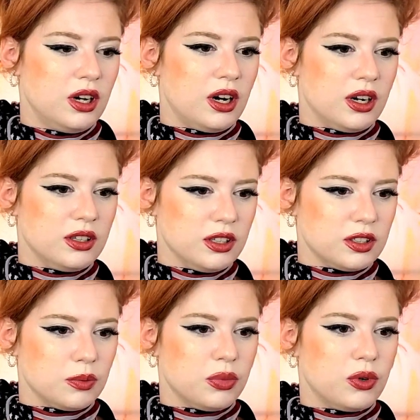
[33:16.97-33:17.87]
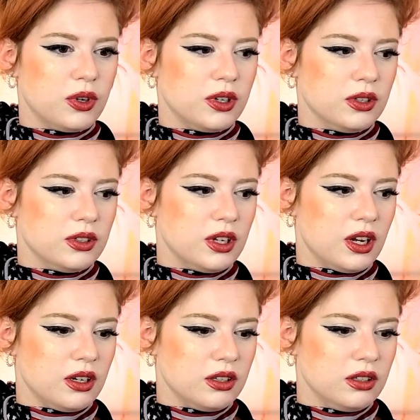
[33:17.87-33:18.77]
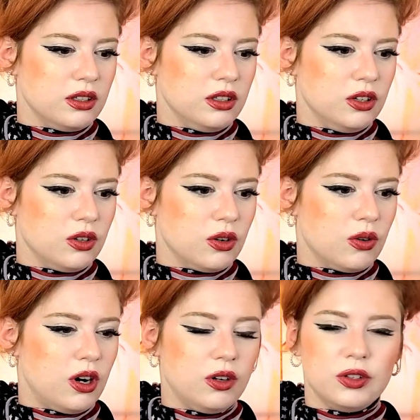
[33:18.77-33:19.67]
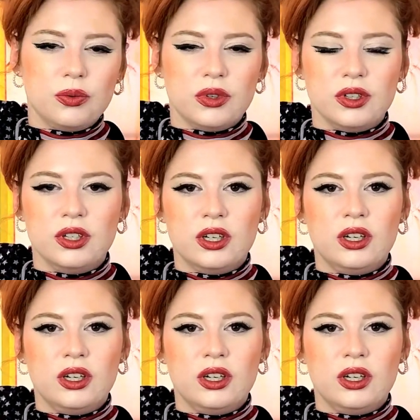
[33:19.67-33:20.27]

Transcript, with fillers: I think it's important that, you know, Hollywood